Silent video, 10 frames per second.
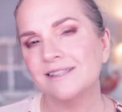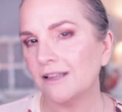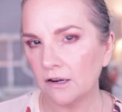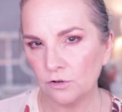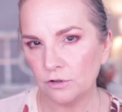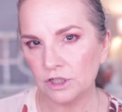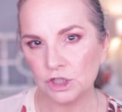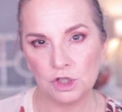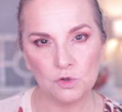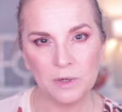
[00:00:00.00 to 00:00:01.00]
subtle,
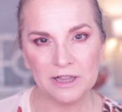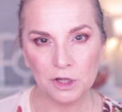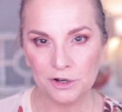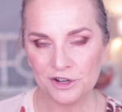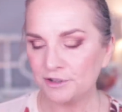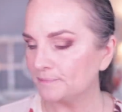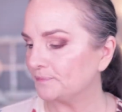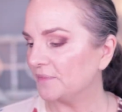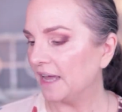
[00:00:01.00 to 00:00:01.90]
dewy look.